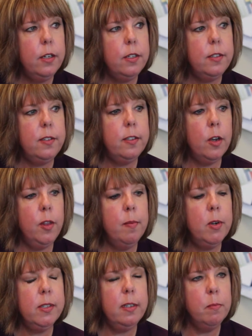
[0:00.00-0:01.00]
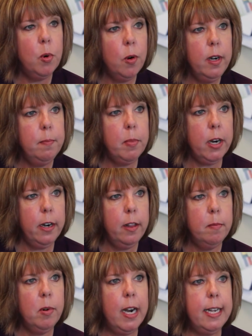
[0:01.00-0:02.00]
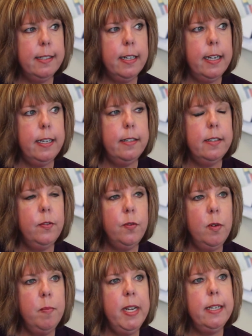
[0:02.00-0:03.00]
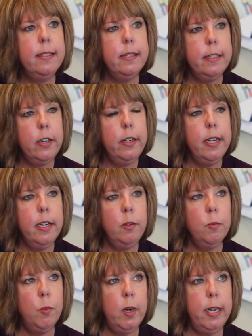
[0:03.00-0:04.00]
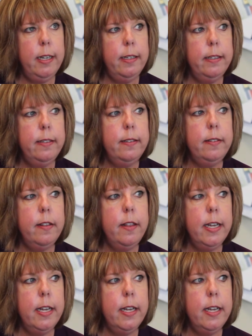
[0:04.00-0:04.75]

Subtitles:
So the most important part of the process for me starting was